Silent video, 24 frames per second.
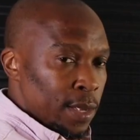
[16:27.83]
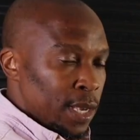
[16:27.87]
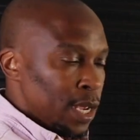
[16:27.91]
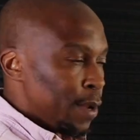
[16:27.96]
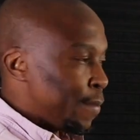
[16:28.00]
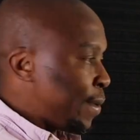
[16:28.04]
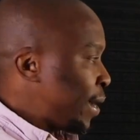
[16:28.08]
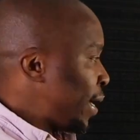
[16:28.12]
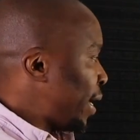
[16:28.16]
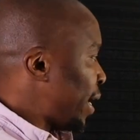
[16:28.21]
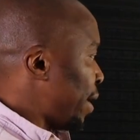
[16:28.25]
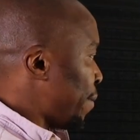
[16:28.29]

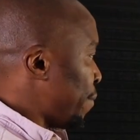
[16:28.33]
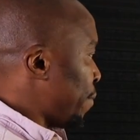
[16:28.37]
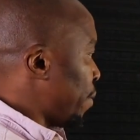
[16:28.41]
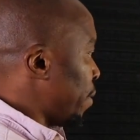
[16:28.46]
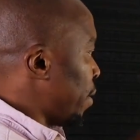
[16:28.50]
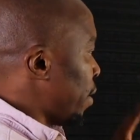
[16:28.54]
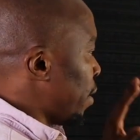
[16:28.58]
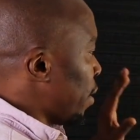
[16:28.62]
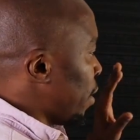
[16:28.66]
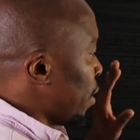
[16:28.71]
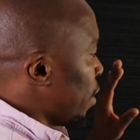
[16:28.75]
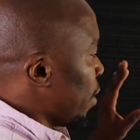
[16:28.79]
in my lab.
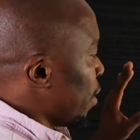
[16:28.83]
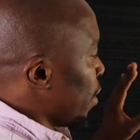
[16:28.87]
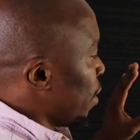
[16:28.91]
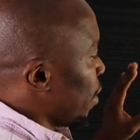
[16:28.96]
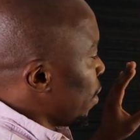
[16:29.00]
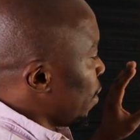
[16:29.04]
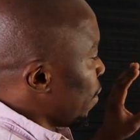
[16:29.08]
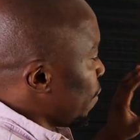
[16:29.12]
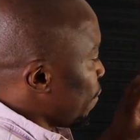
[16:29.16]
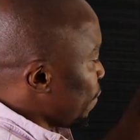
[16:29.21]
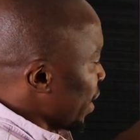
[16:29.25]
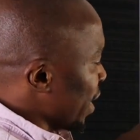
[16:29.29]

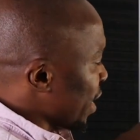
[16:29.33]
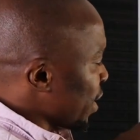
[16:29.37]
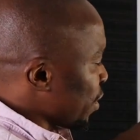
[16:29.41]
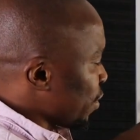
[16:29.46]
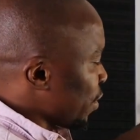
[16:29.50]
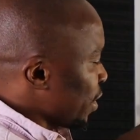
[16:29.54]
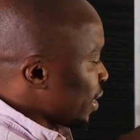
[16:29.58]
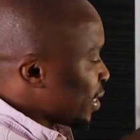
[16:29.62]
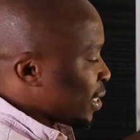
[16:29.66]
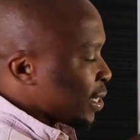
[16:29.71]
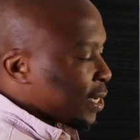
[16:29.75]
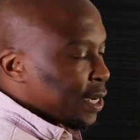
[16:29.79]
Packet
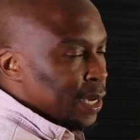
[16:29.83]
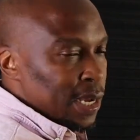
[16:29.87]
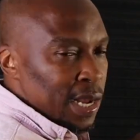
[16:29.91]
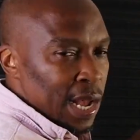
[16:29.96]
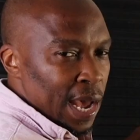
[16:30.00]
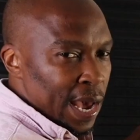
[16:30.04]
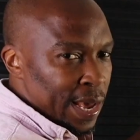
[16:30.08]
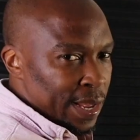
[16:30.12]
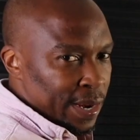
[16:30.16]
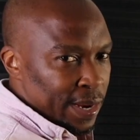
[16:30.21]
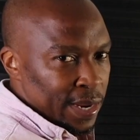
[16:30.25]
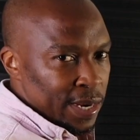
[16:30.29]
Tracer,
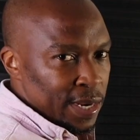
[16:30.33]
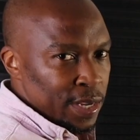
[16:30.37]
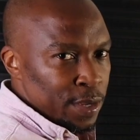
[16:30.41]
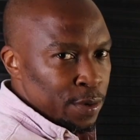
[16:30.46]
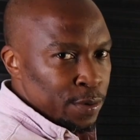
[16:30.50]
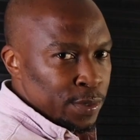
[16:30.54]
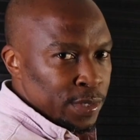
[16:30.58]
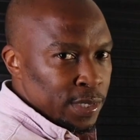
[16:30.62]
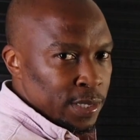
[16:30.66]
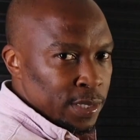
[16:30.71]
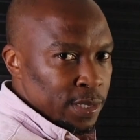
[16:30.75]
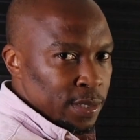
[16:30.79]
I rarely
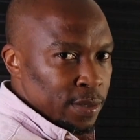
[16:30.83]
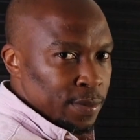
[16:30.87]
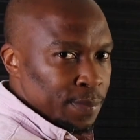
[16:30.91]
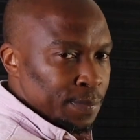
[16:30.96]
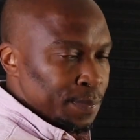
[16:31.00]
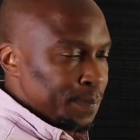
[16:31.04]
use it.